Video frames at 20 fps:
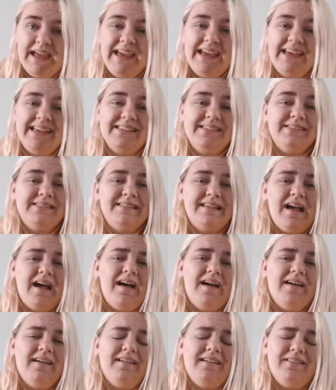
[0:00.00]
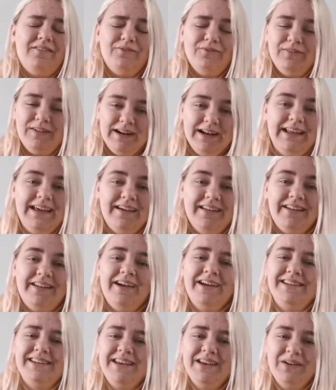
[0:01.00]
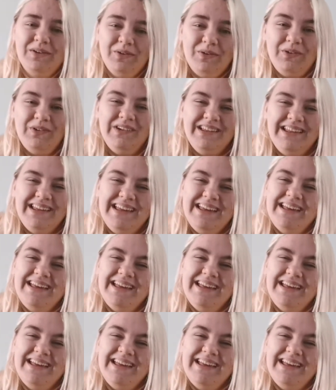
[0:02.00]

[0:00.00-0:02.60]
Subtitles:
it is really unideal.